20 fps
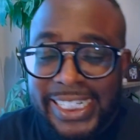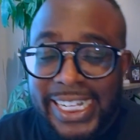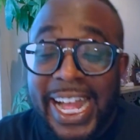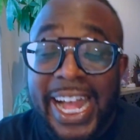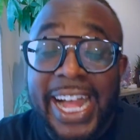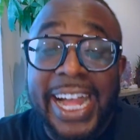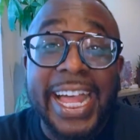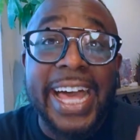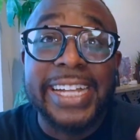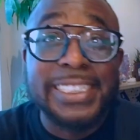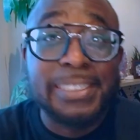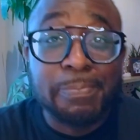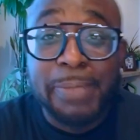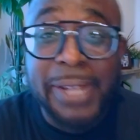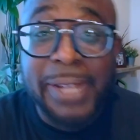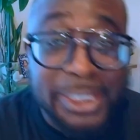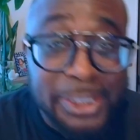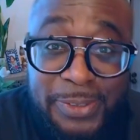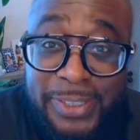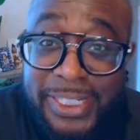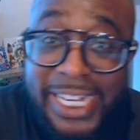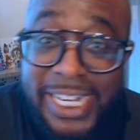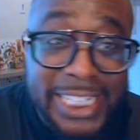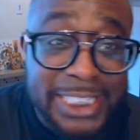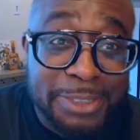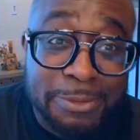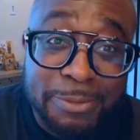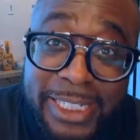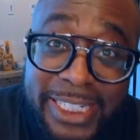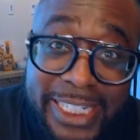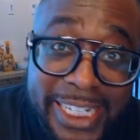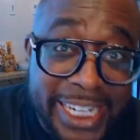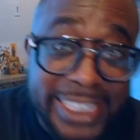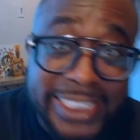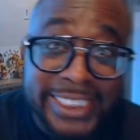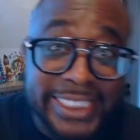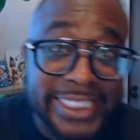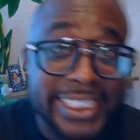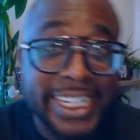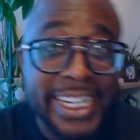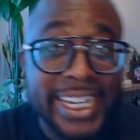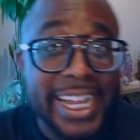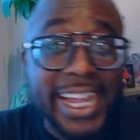I got a special guest with us